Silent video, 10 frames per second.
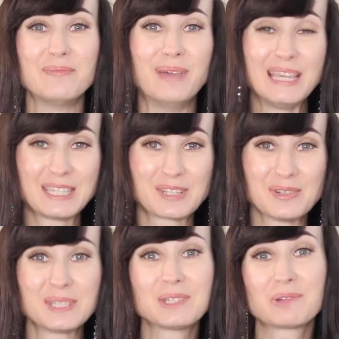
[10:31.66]
Make
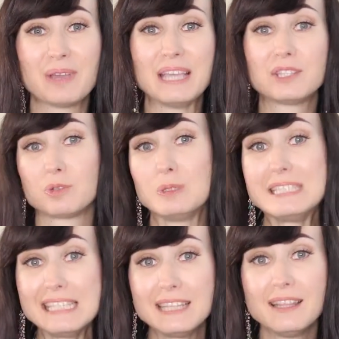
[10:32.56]
sure to create a
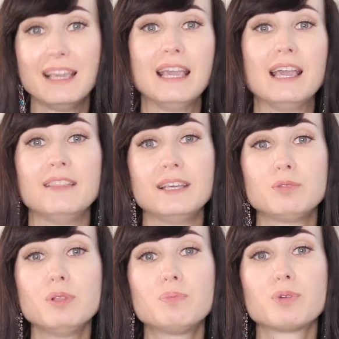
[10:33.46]
routine
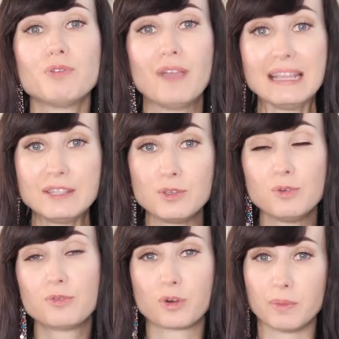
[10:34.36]
that will prevent
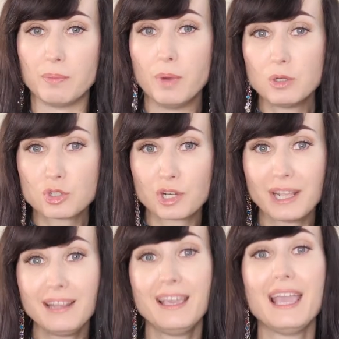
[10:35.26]
you from
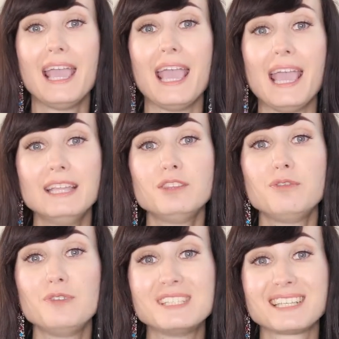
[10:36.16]
emotional
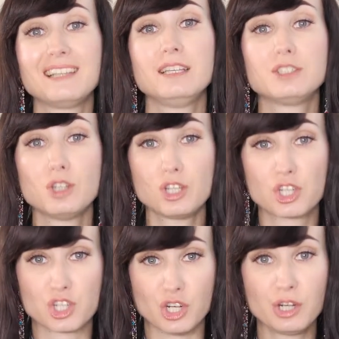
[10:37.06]
and physical
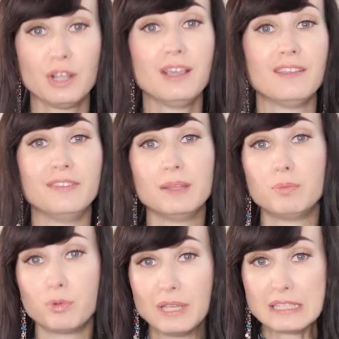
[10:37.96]
exhaustion
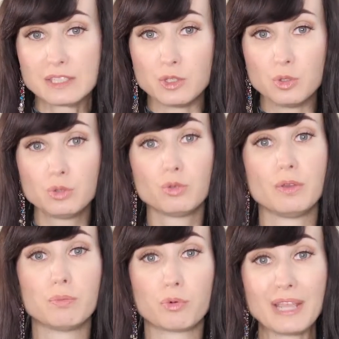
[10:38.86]
that brings you to
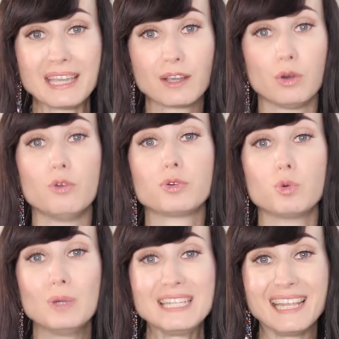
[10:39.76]
the brink of
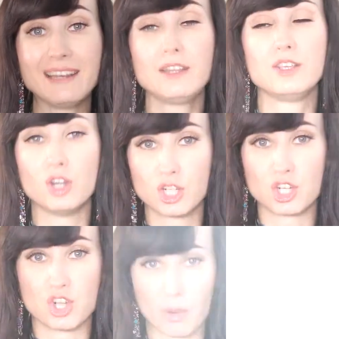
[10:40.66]
quitting your
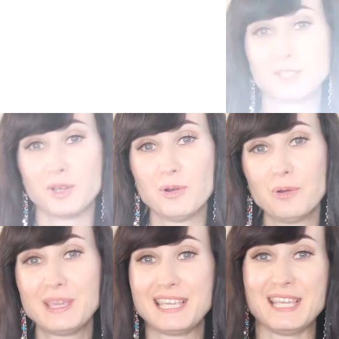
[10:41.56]
job.
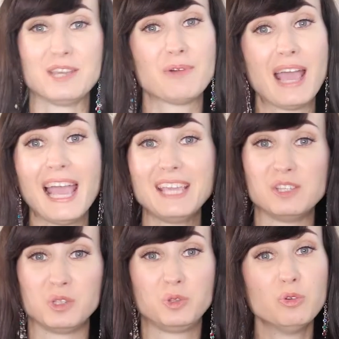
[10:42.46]
So here are
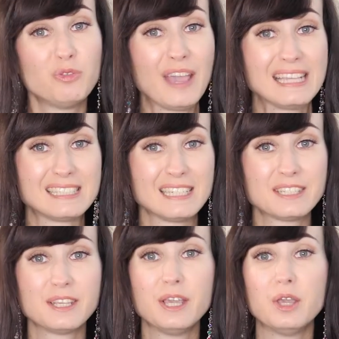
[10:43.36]
your 2 phases